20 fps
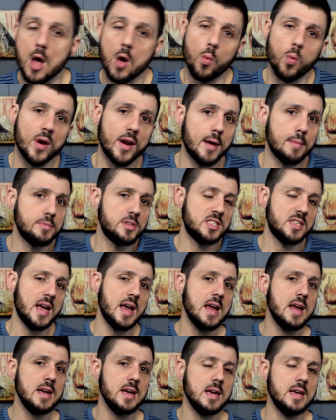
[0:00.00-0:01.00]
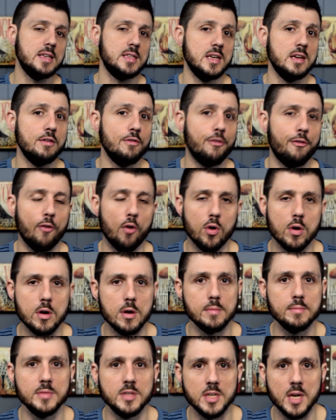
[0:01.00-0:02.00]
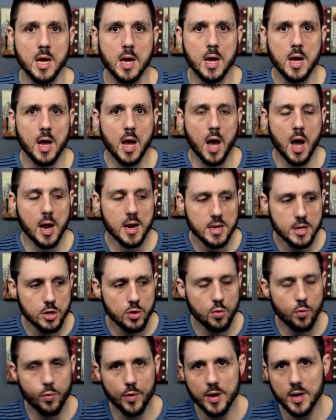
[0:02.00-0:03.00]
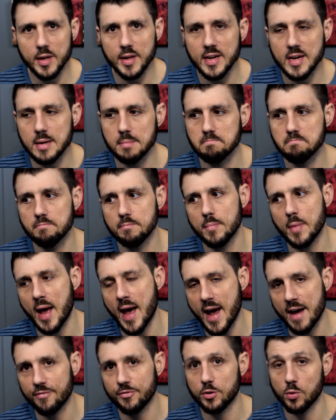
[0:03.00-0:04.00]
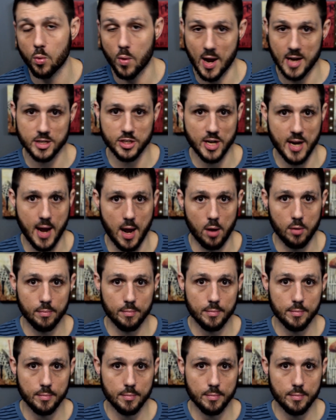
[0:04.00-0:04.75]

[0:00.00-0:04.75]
What I'm saying is, in forums, you really have to watch out.